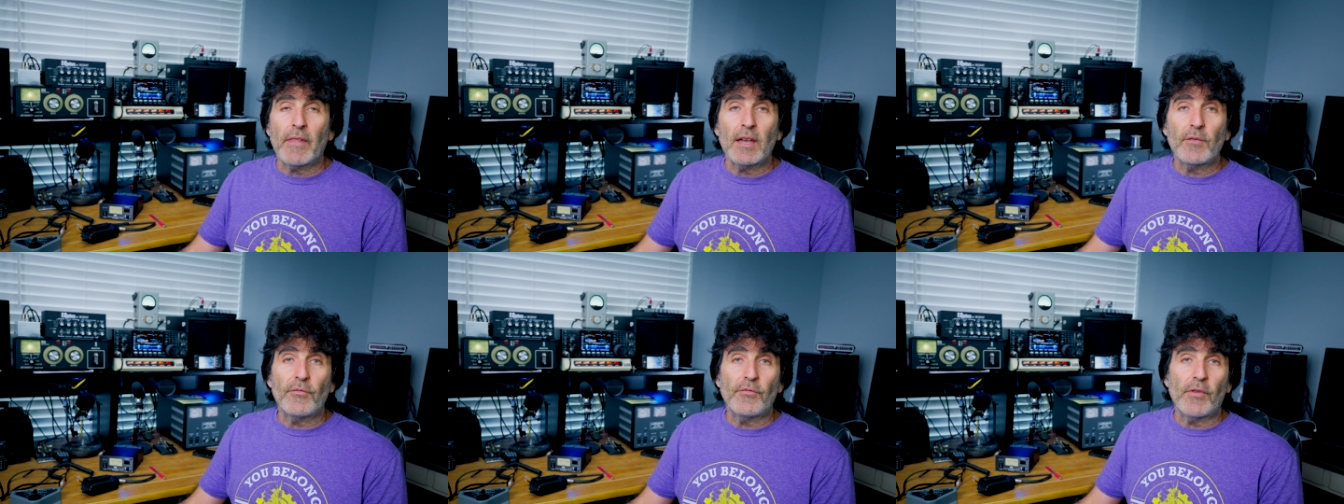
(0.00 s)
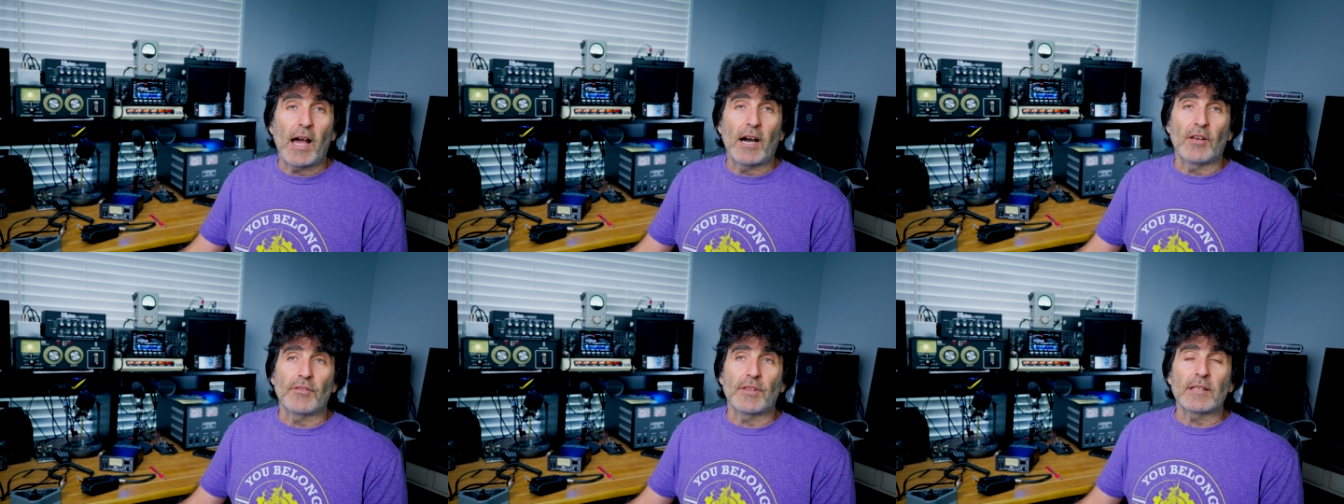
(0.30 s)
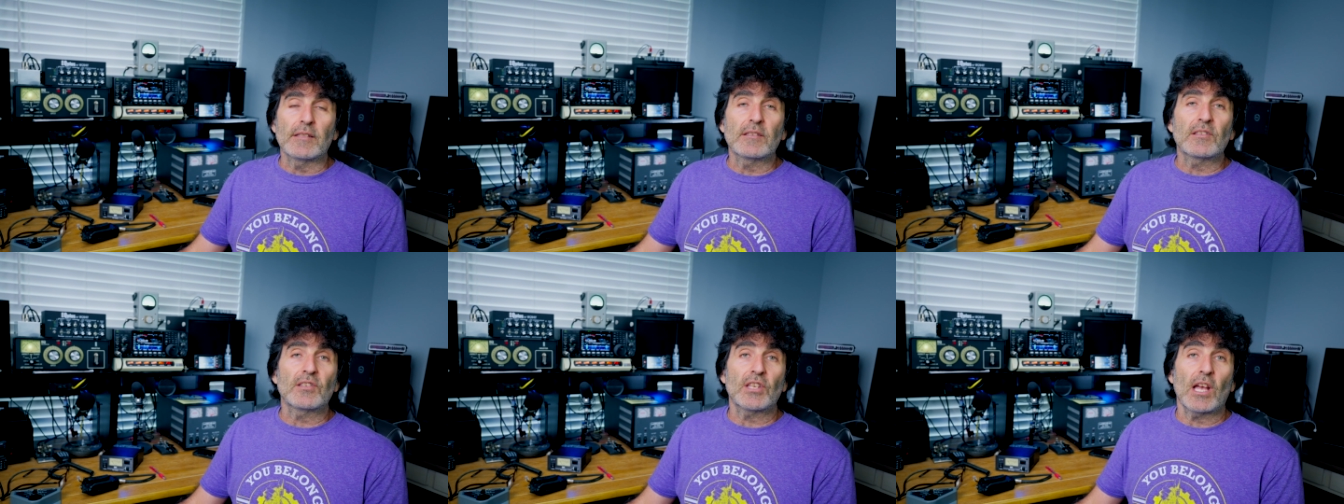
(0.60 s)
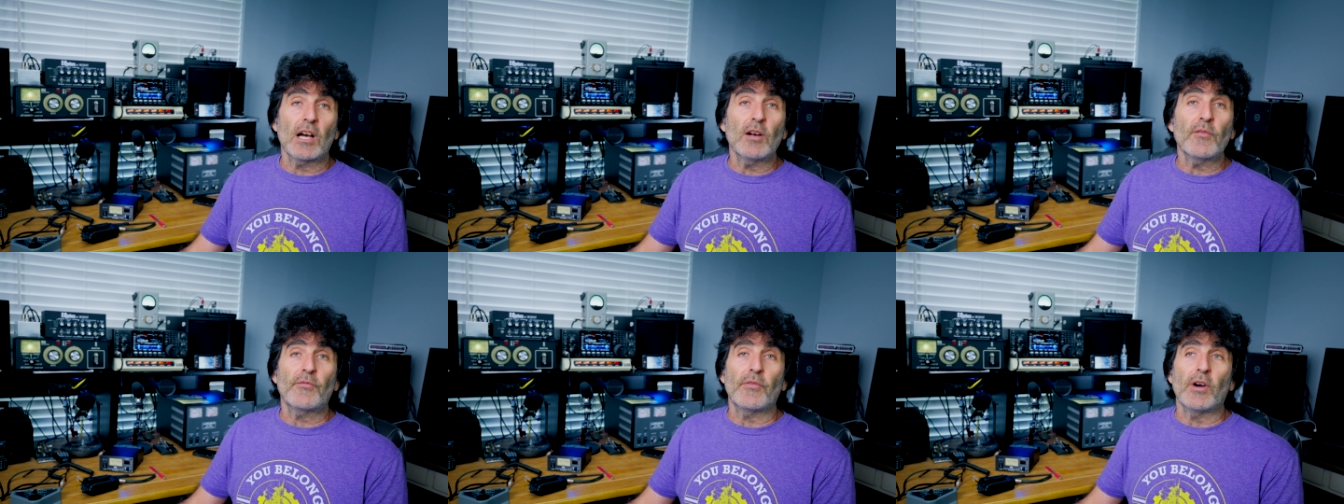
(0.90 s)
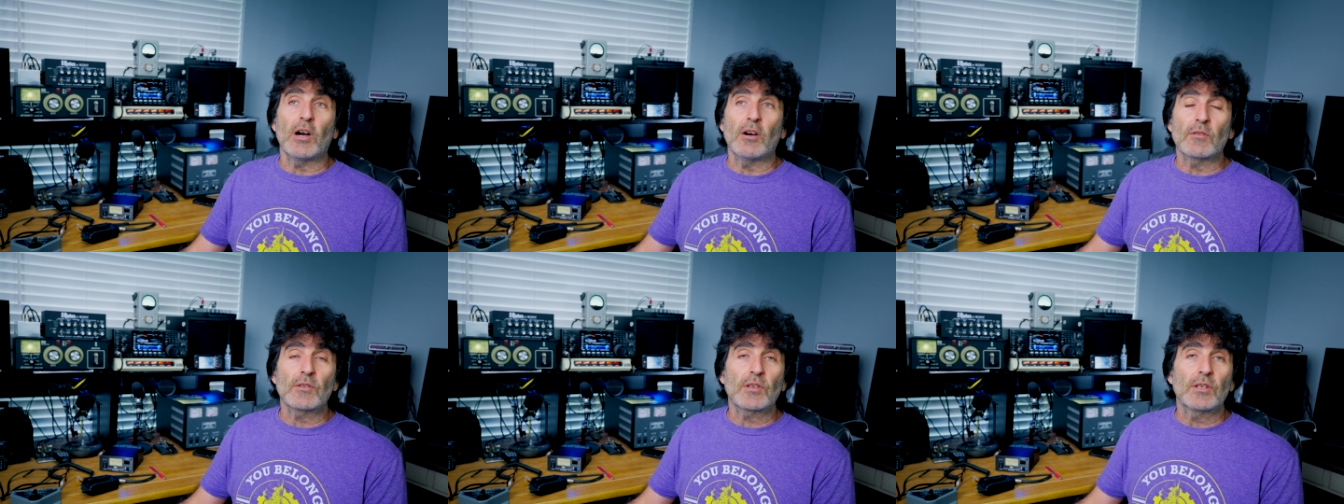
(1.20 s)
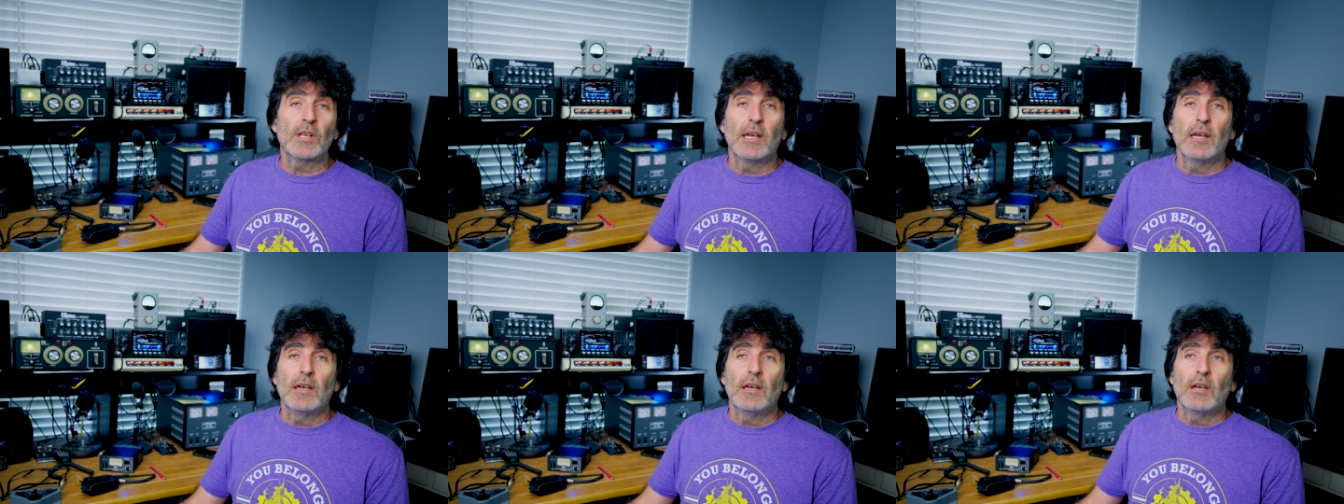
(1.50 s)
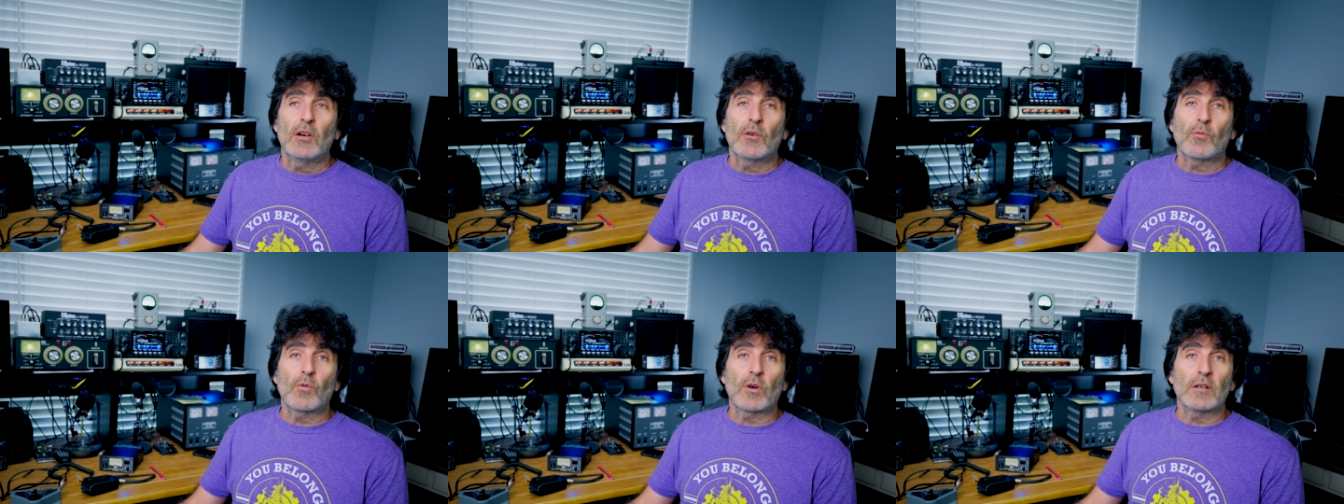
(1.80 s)
they found that cell phones
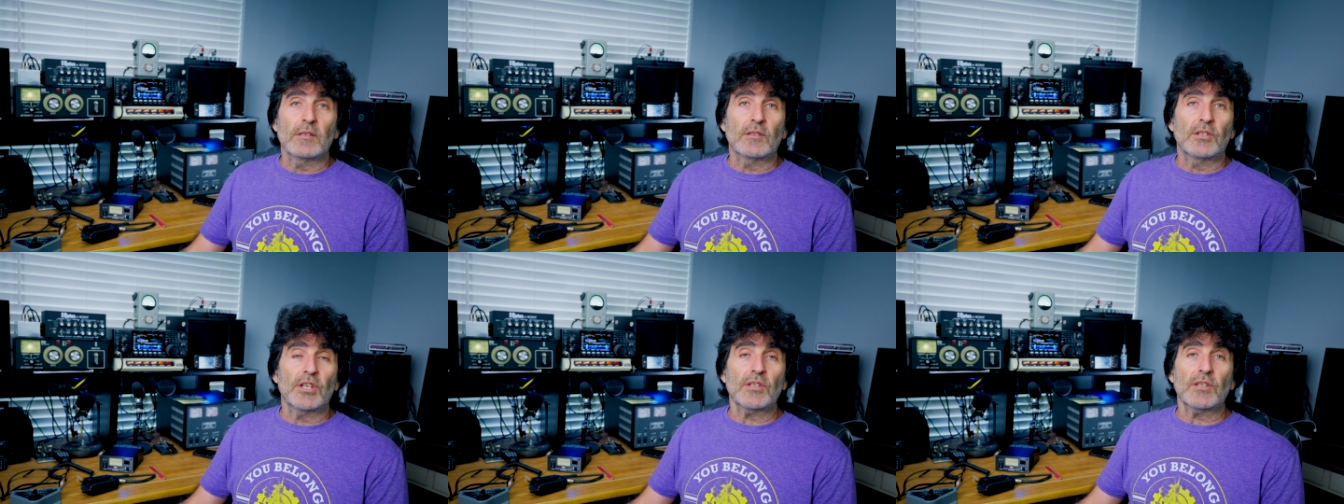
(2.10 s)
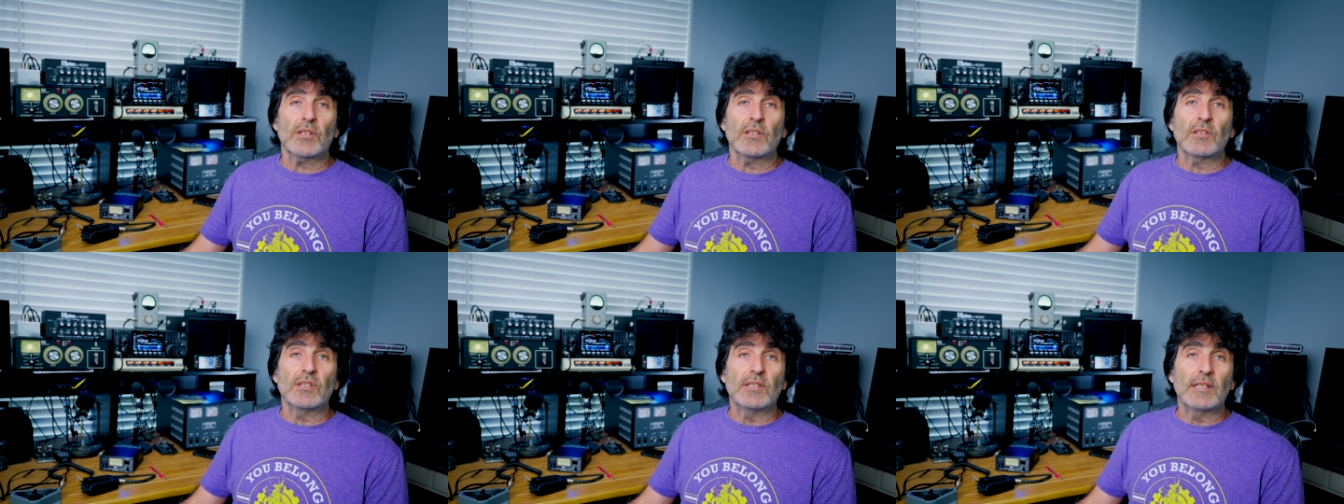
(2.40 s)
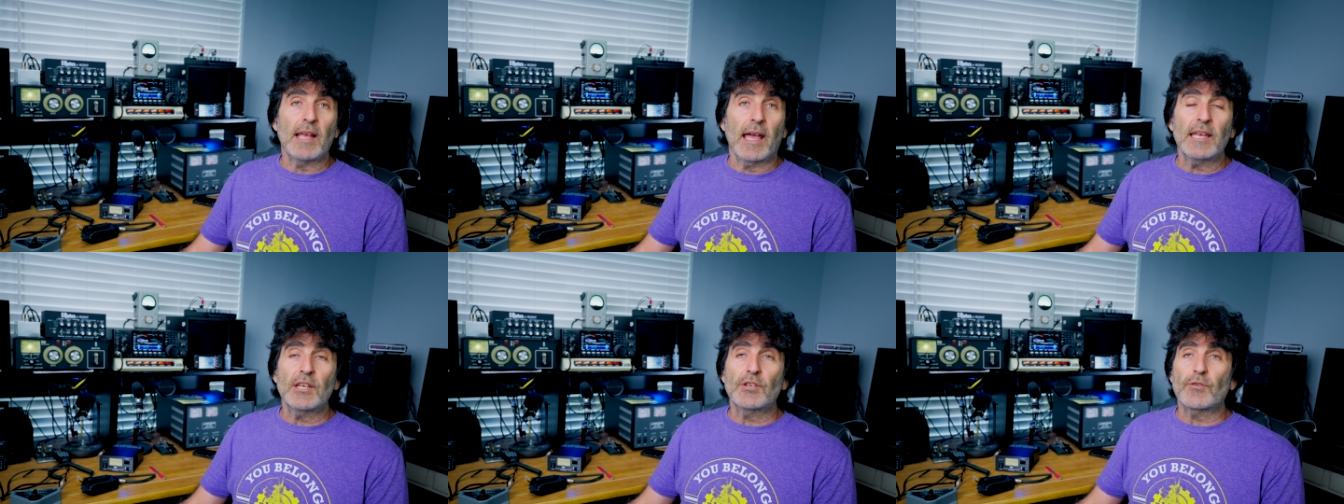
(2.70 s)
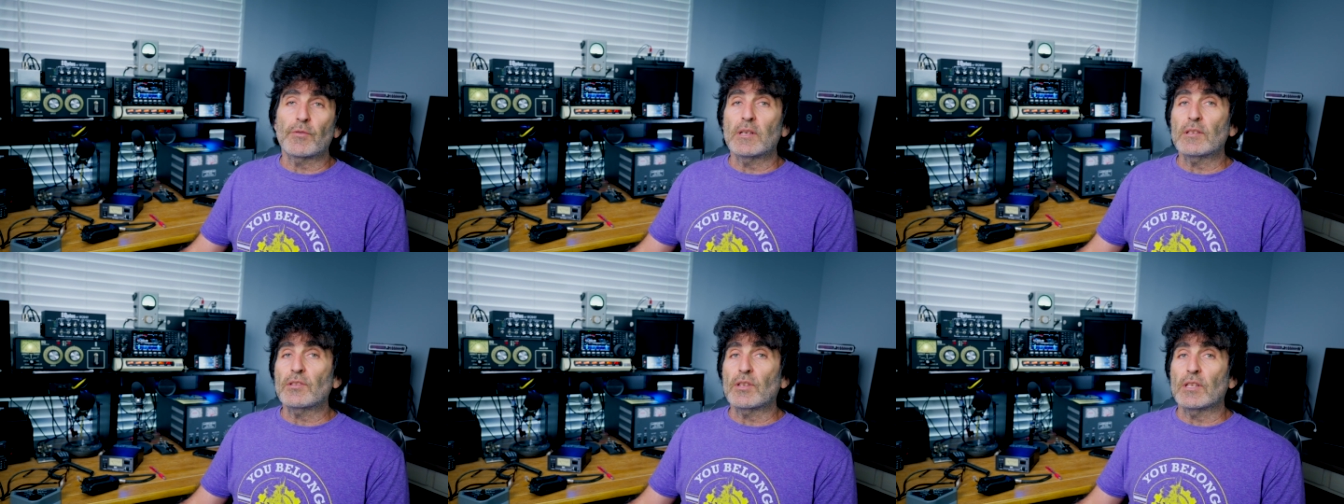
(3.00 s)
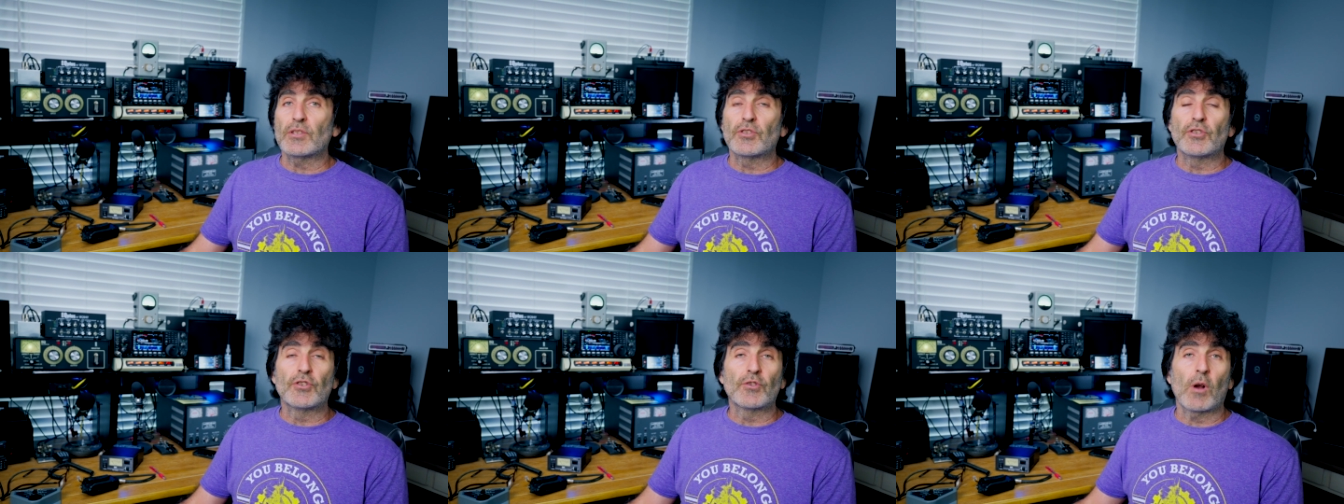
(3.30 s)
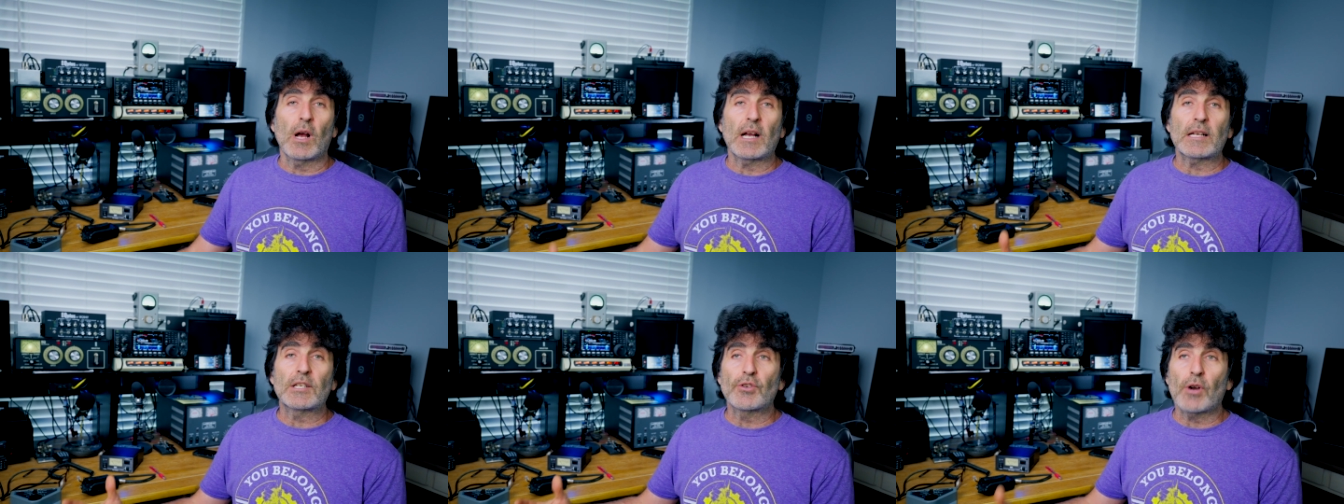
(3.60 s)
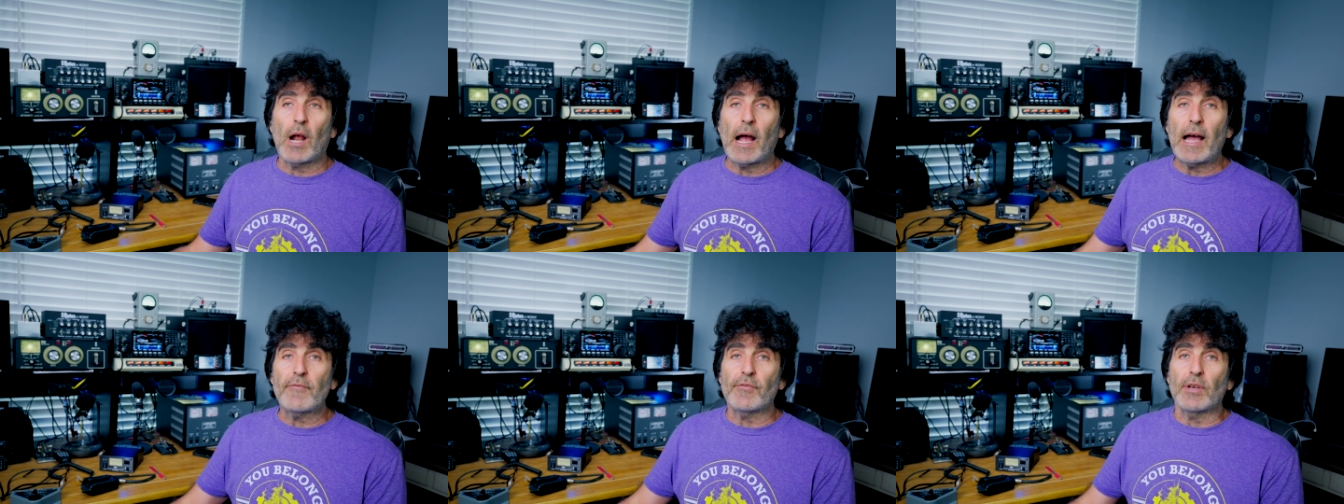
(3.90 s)
were just as dangerous as drunk
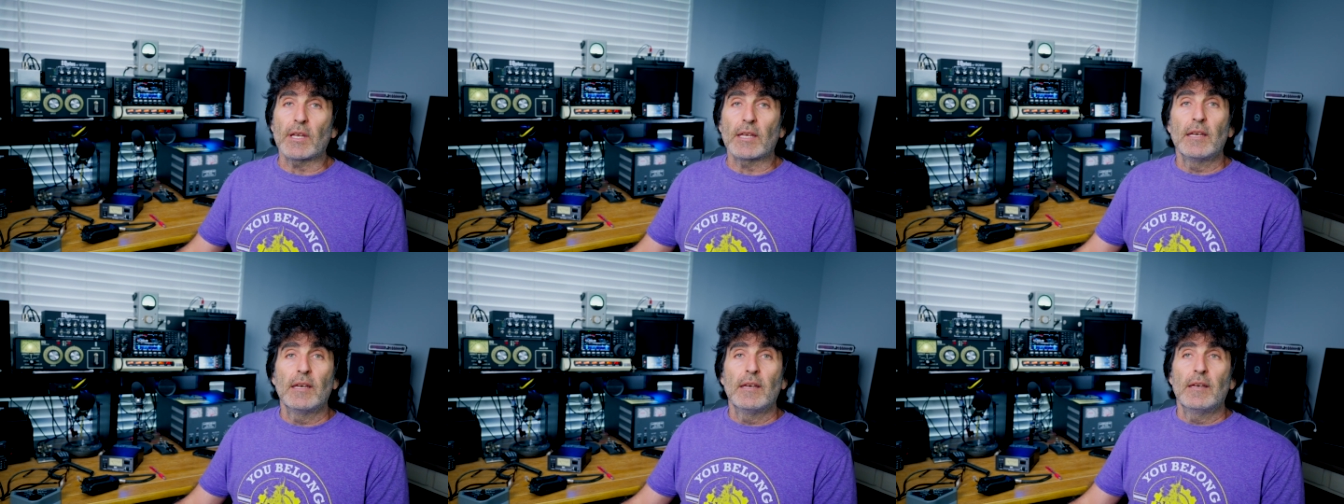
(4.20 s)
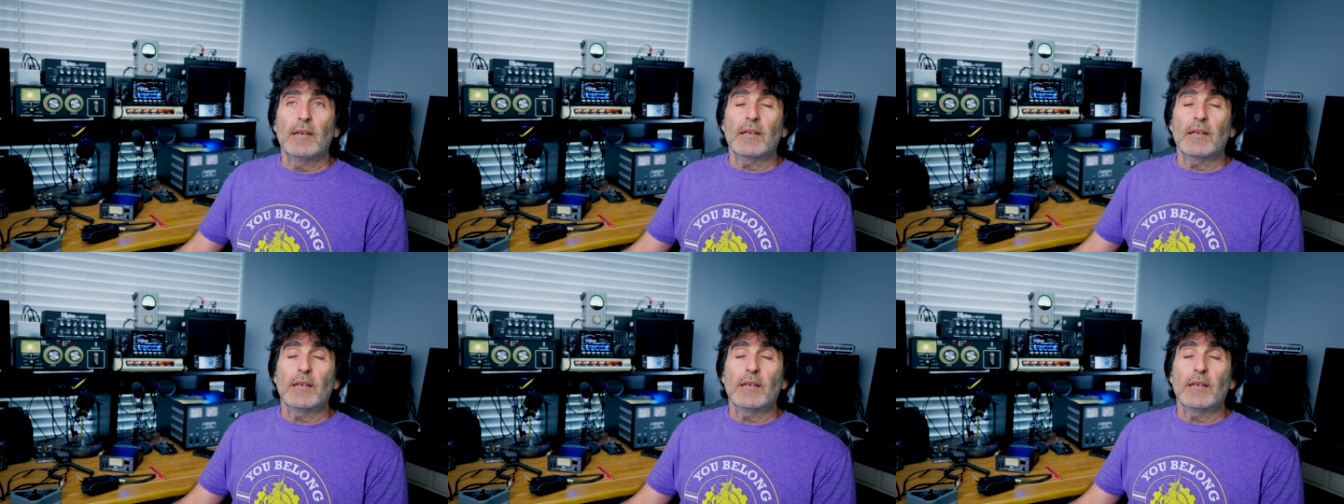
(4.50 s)
driving,